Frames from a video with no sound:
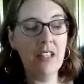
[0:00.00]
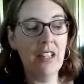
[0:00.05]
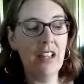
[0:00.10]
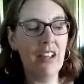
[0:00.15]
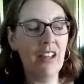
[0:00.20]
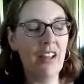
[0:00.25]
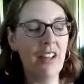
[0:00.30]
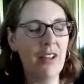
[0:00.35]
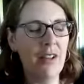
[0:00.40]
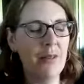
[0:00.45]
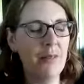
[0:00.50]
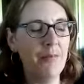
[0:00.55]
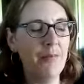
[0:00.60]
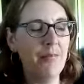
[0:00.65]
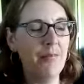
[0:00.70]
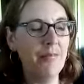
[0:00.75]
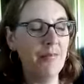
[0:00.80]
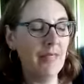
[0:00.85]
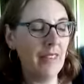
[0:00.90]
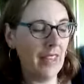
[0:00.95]

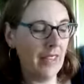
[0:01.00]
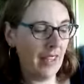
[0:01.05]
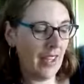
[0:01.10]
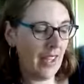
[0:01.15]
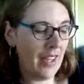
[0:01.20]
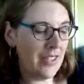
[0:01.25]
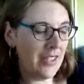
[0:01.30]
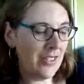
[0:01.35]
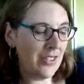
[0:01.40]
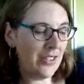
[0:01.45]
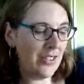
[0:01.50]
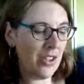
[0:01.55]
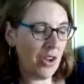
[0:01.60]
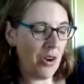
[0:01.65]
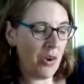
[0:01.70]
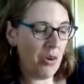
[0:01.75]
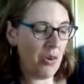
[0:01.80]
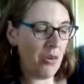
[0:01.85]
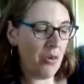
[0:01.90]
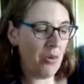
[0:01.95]
And
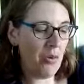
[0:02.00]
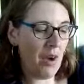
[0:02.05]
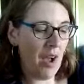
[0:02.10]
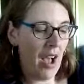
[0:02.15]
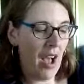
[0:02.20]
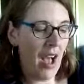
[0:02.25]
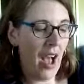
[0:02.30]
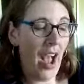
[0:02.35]
so